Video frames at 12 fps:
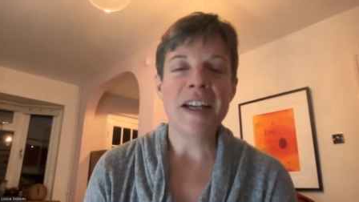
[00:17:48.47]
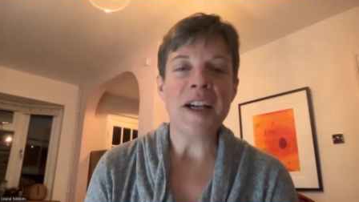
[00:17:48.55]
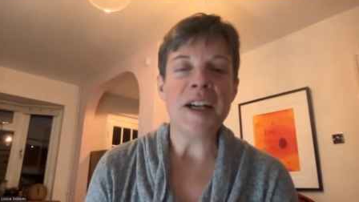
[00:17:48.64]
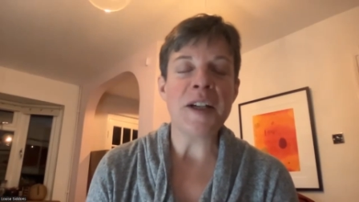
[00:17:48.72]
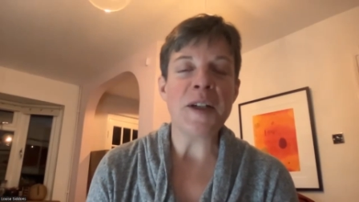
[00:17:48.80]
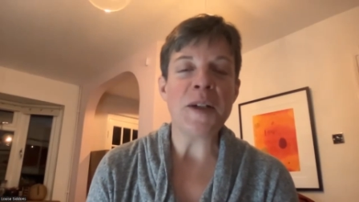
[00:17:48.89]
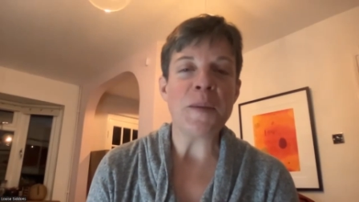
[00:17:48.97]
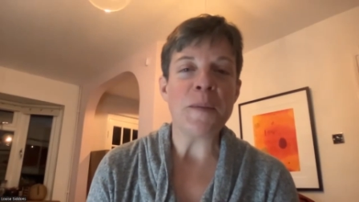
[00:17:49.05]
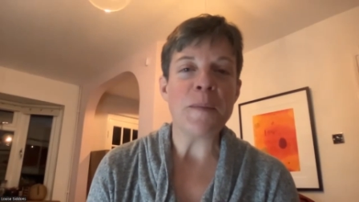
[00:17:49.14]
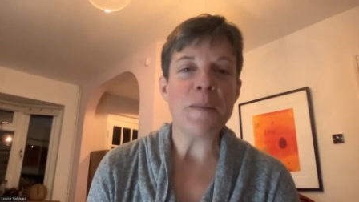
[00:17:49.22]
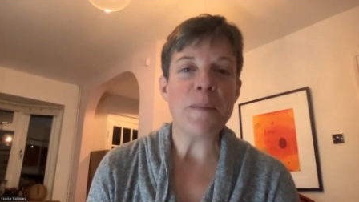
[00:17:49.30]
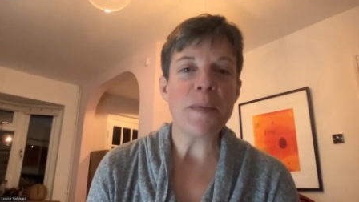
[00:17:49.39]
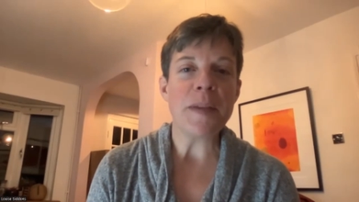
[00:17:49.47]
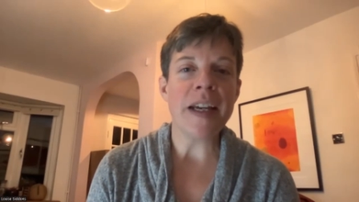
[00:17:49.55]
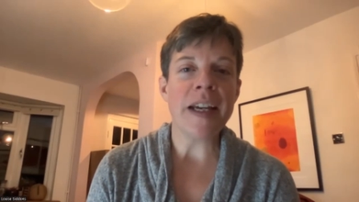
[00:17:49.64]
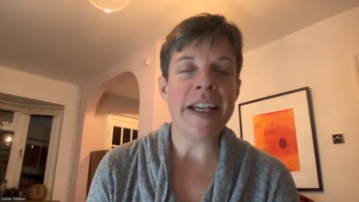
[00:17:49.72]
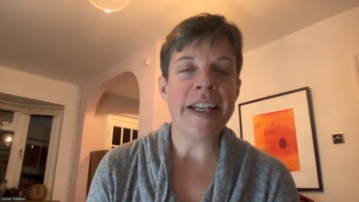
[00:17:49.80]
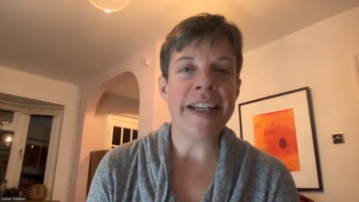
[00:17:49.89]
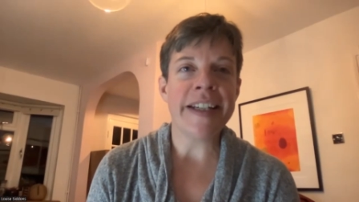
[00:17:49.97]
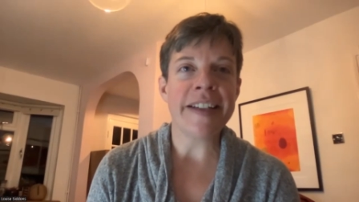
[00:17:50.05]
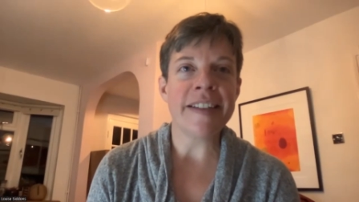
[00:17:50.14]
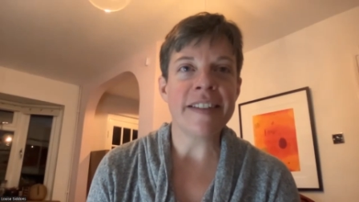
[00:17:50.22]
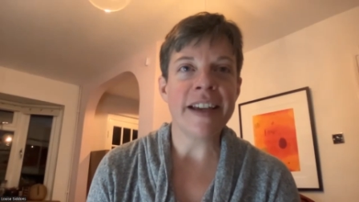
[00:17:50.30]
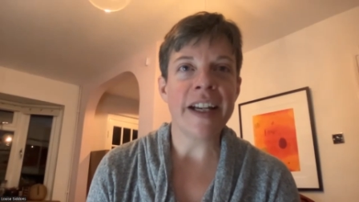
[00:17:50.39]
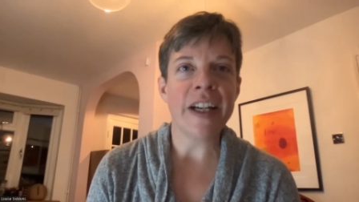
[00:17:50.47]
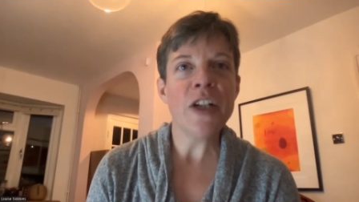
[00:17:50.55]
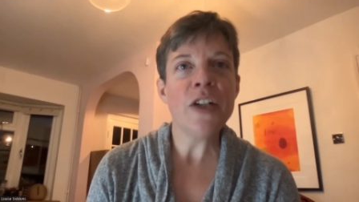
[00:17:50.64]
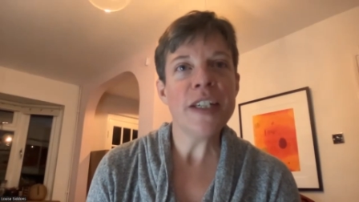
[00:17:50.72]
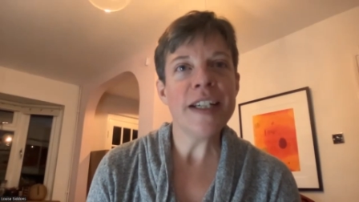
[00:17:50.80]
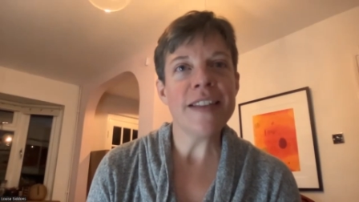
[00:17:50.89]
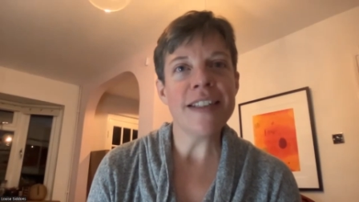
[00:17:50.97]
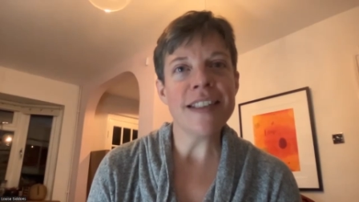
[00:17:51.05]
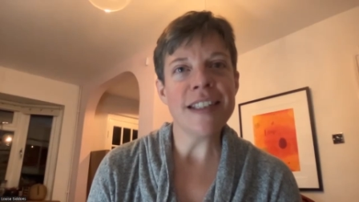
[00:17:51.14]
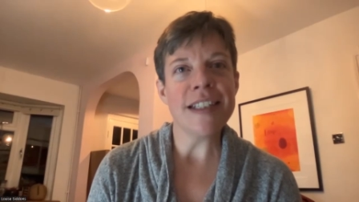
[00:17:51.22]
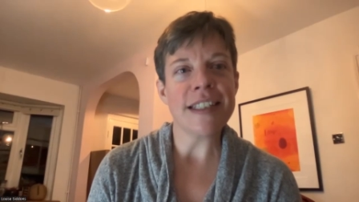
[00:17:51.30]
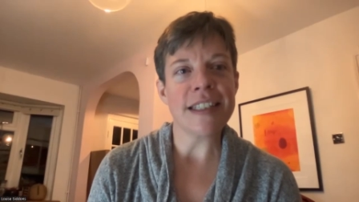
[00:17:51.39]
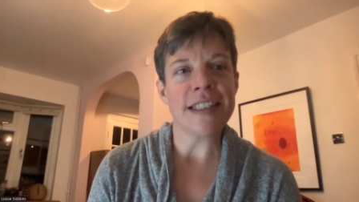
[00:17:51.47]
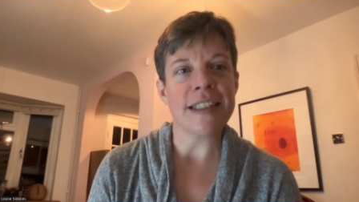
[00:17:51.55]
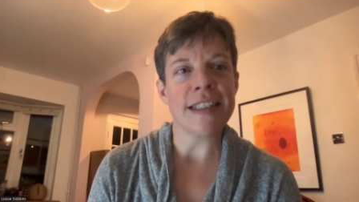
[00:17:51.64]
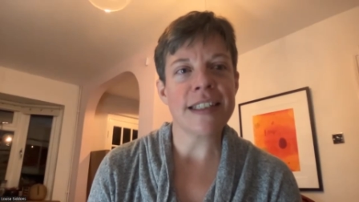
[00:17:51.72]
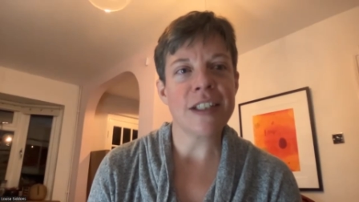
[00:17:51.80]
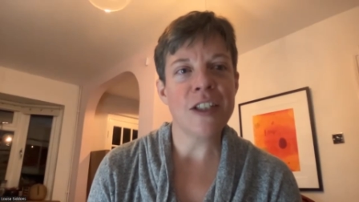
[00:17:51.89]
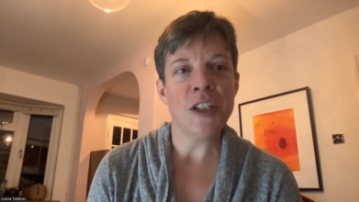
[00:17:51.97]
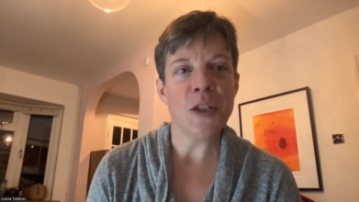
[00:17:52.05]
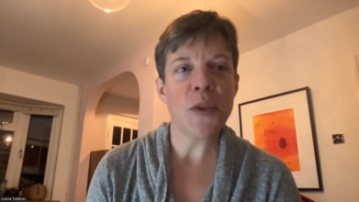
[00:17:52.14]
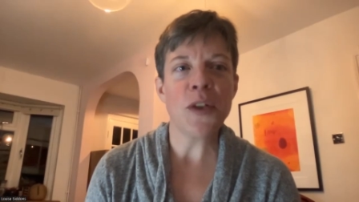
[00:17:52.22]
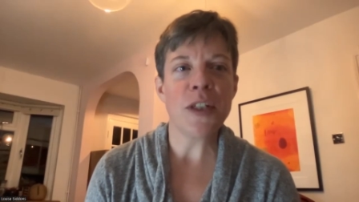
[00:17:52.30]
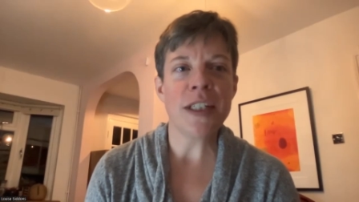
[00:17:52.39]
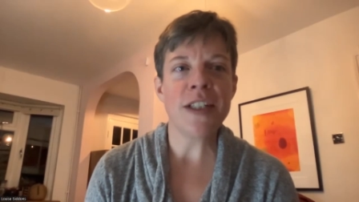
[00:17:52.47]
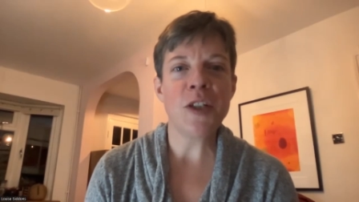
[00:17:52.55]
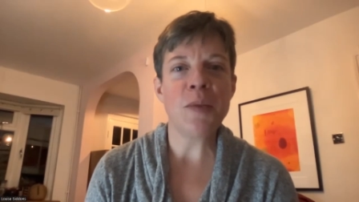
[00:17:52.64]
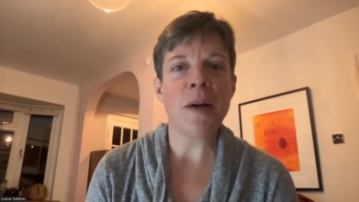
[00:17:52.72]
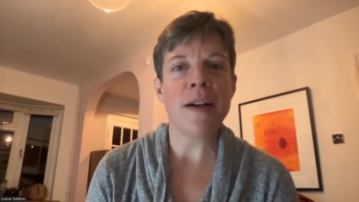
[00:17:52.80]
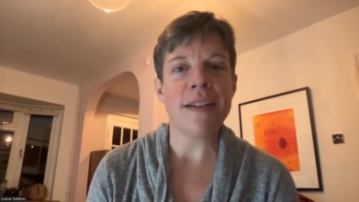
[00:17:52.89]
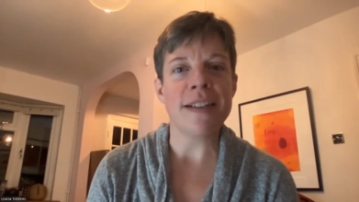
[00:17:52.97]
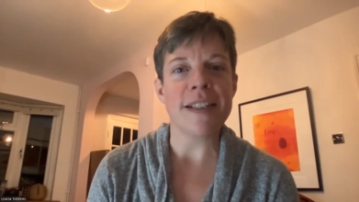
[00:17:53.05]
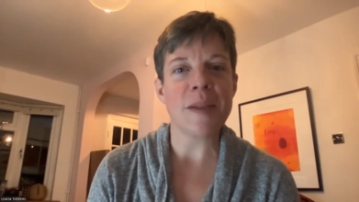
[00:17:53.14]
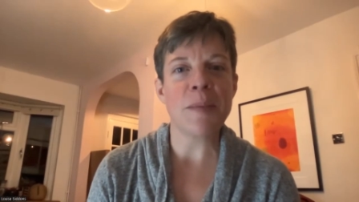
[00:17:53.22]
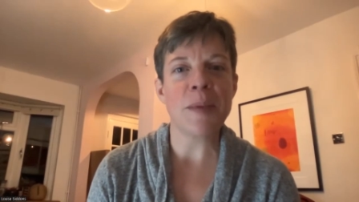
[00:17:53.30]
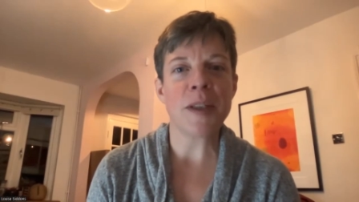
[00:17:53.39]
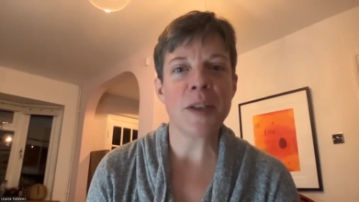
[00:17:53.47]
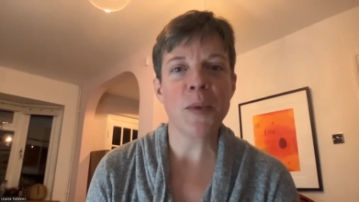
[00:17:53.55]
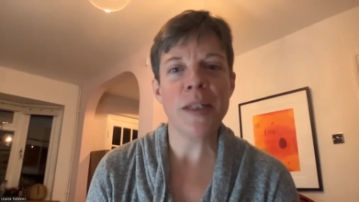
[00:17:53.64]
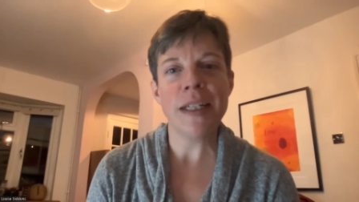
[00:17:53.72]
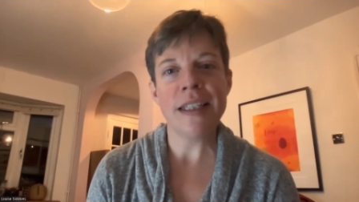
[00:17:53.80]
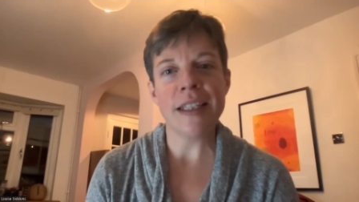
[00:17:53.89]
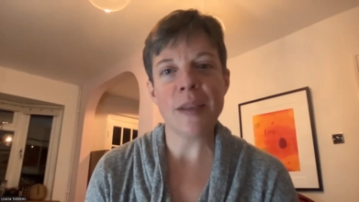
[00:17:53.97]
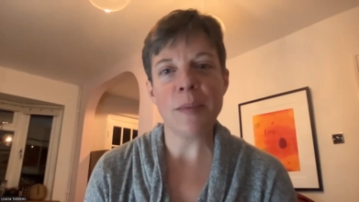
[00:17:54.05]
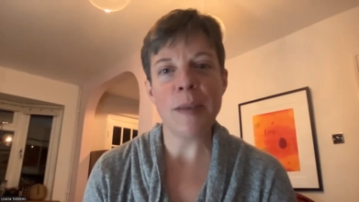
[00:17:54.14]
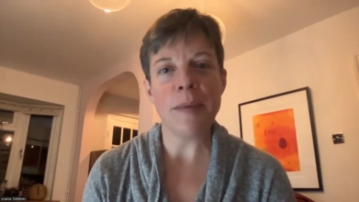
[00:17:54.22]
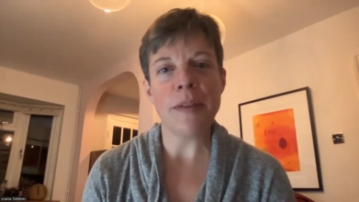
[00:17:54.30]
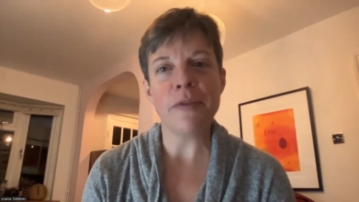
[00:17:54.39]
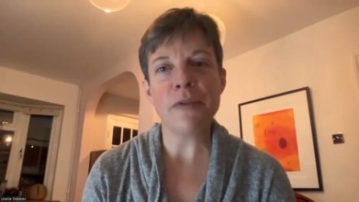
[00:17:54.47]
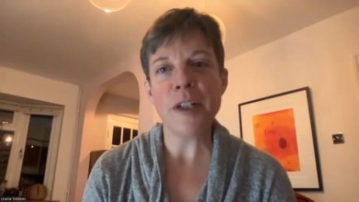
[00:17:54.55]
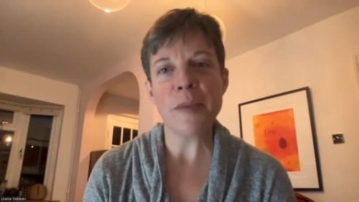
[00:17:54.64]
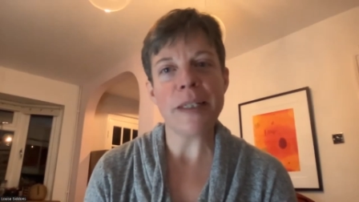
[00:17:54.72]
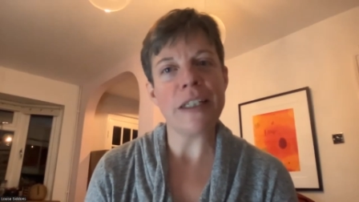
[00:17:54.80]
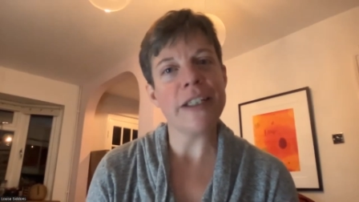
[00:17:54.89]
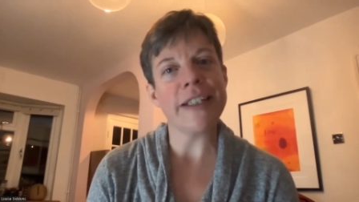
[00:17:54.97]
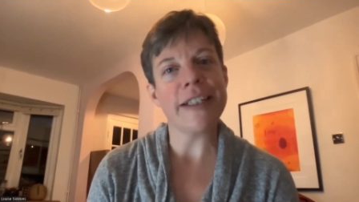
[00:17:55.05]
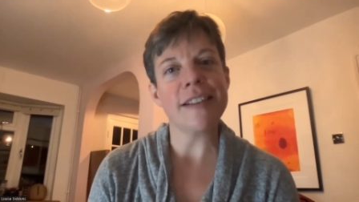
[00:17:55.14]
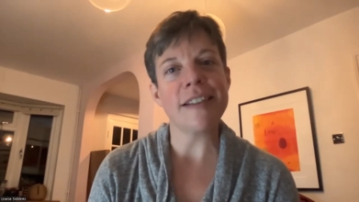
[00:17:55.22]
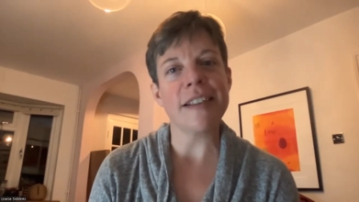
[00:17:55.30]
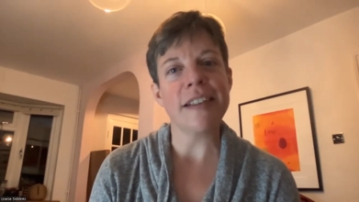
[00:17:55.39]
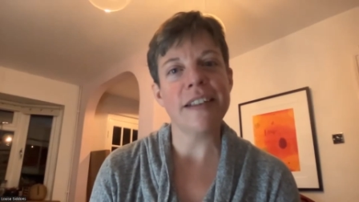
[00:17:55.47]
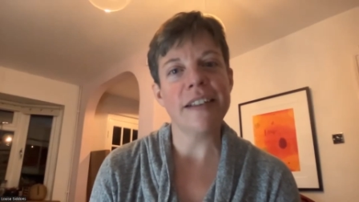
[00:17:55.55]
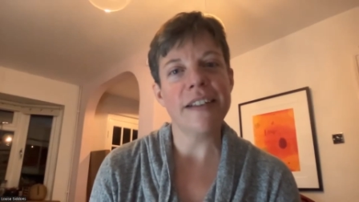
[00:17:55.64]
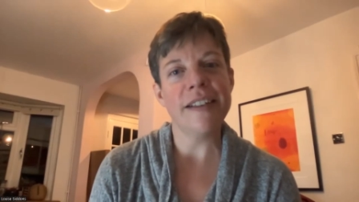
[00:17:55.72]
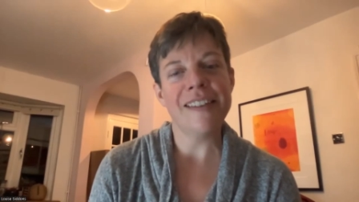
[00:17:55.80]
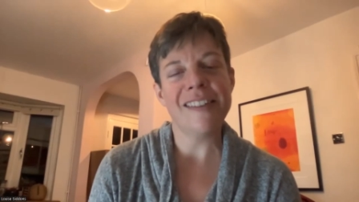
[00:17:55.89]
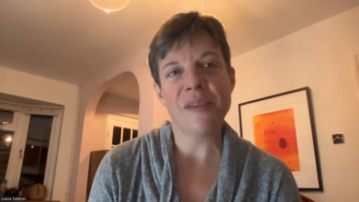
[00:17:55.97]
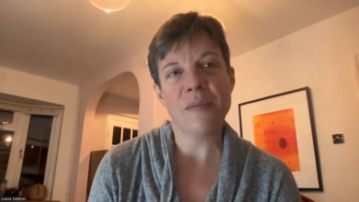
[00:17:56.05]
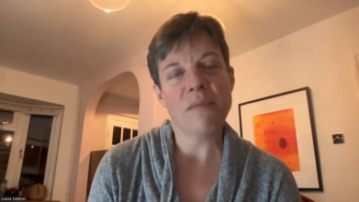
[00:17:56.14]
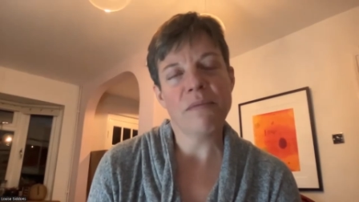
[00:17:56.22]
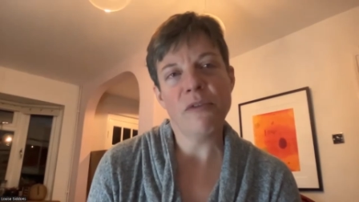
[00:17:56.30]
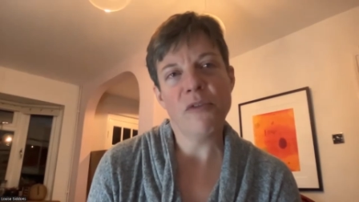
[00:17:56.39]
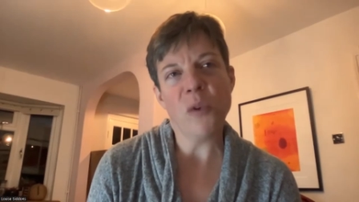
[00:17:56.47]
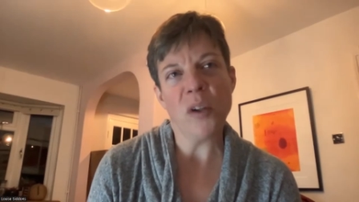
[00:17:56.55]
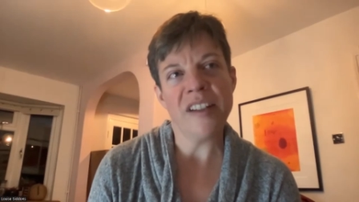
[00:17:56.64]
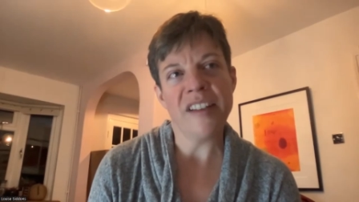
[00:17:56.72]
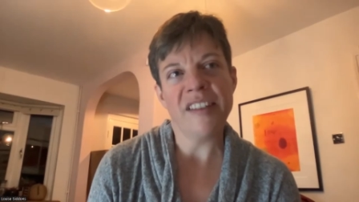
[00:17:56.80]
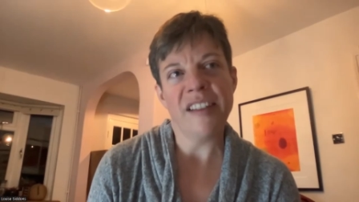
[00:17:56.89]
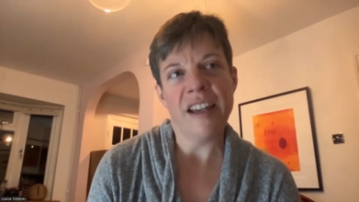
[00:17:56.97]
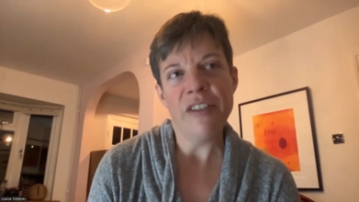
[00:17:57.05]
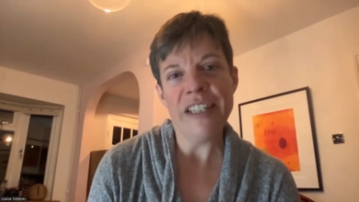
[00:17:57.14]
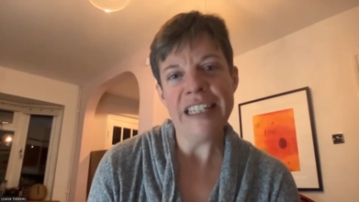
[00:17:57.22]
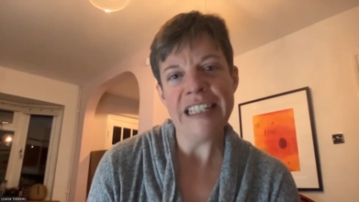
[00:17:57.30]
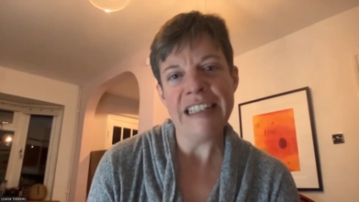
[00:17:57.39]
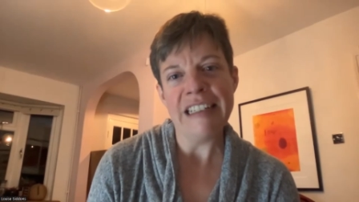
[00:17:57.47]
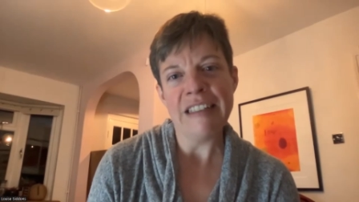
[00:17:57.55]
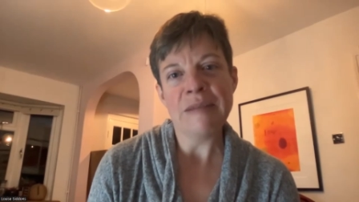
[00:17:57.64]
Um, and it's like, oh yeah, this dance is, you know, 32 bars, but the way that the people in front of me are dancing it, it's 47.